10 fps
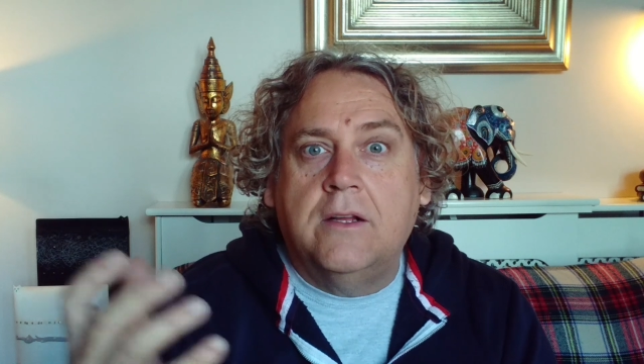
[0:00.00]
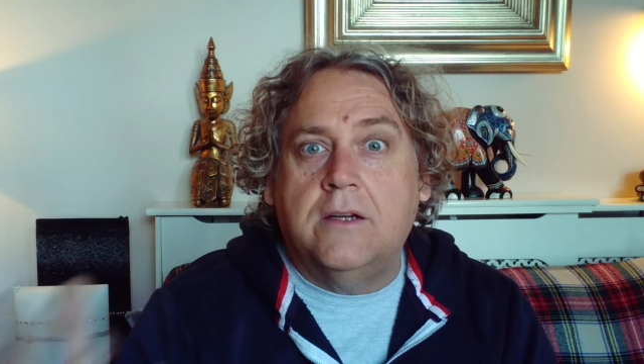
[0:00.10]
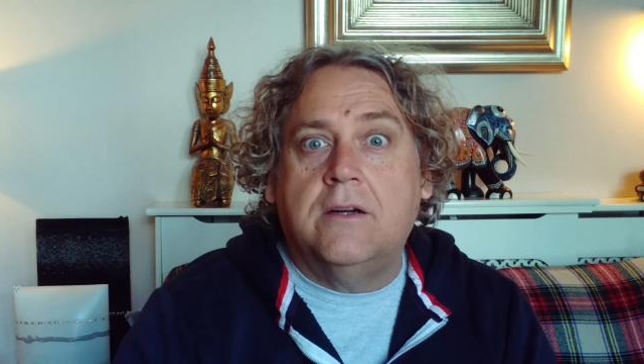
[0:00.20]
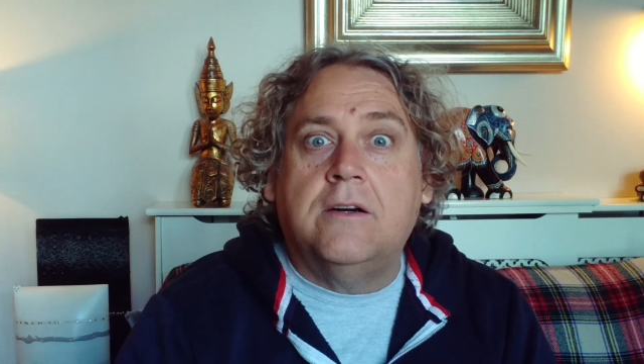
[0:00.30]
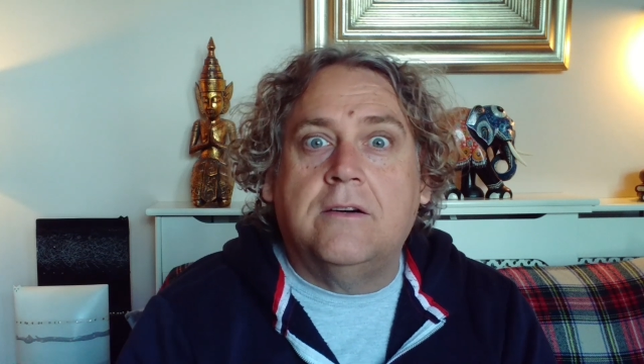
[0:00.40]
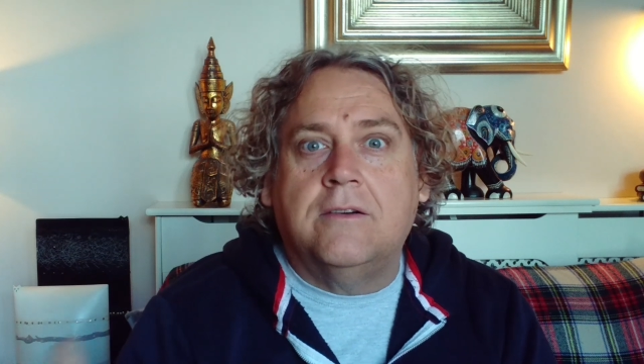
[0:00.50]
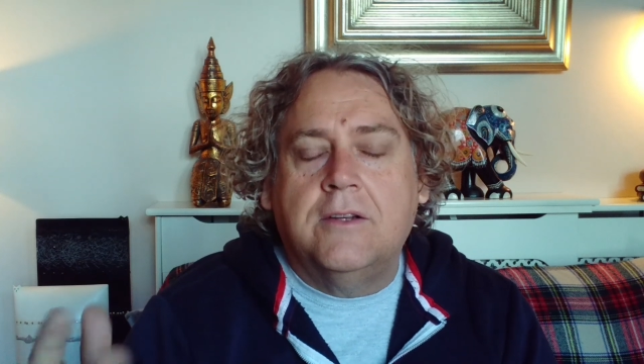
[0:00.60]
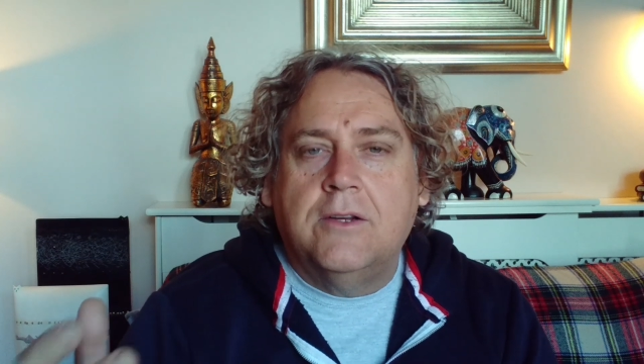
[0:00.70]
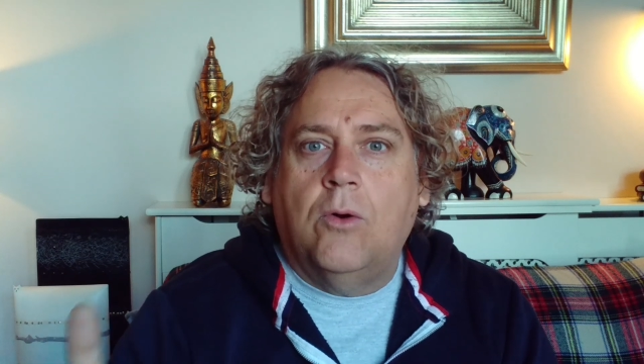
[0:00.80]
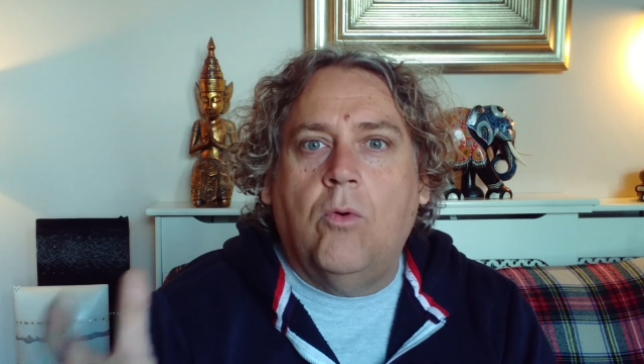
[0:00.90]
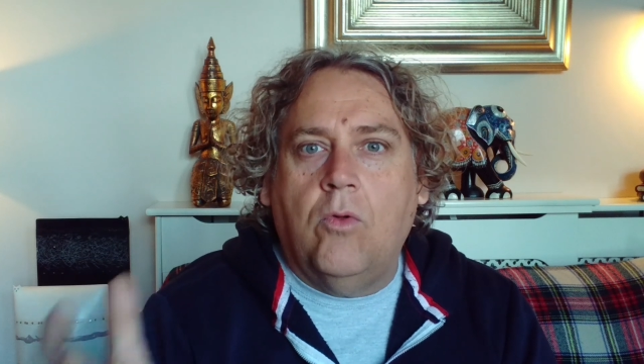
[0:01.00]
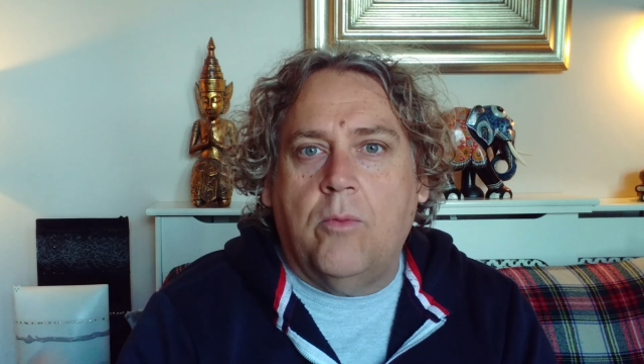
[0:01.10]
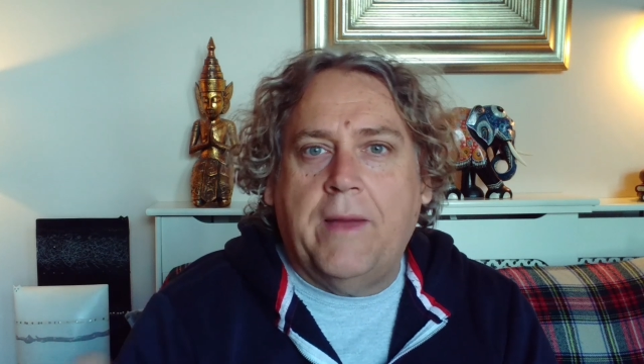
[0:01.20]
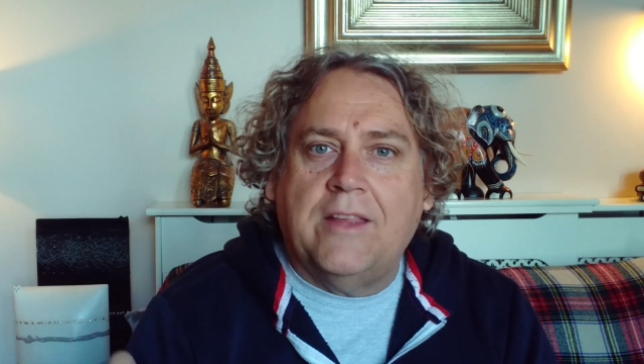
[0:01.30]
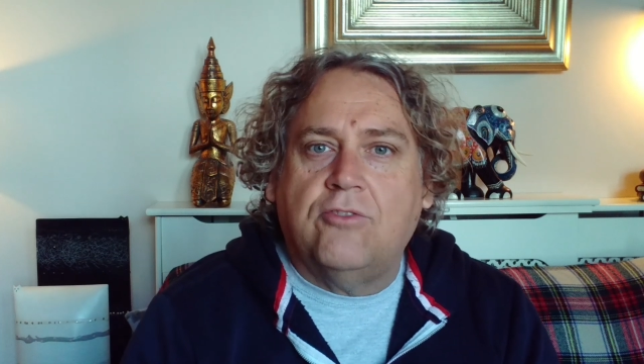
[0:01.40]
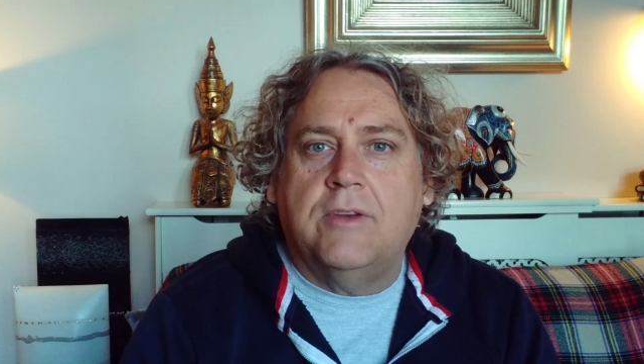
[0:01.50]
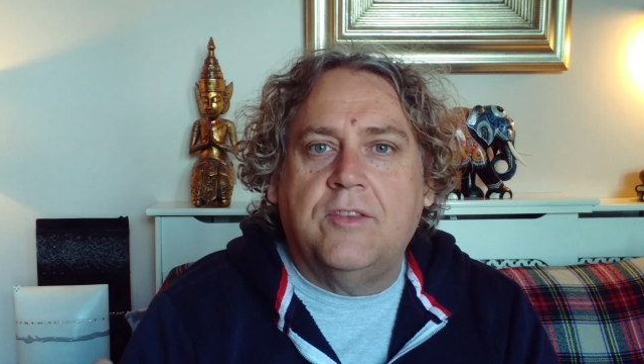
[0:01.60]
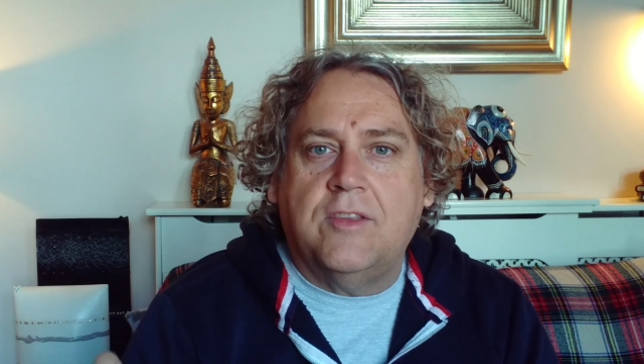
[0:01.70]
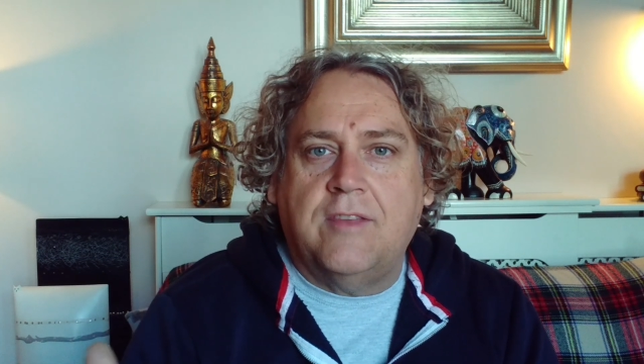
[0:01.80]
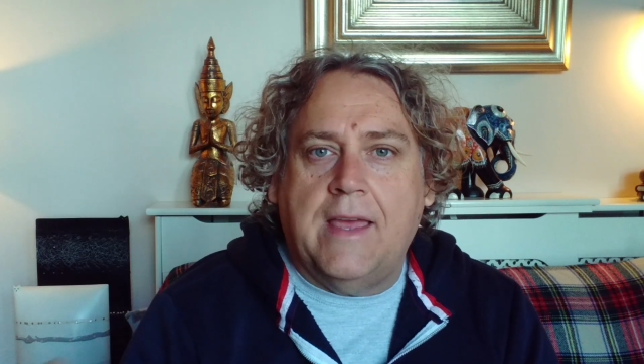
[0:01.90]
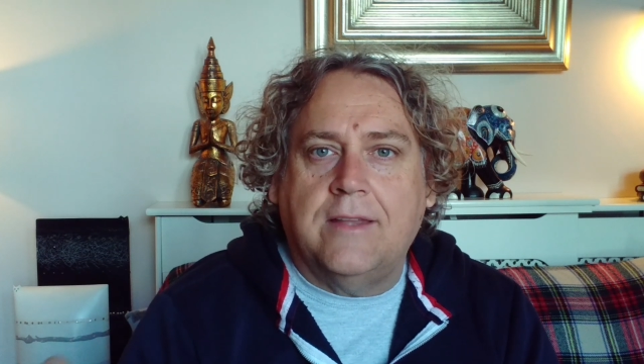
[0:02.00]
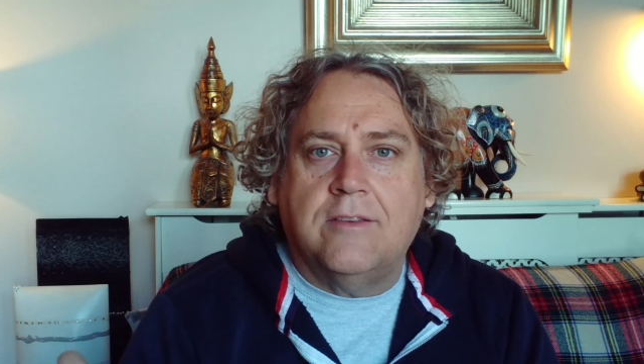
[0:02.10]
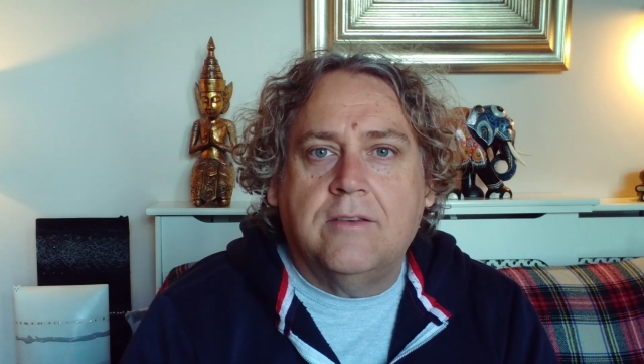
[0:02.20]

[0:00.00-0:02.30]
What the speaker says: oh, all the batteries are dead.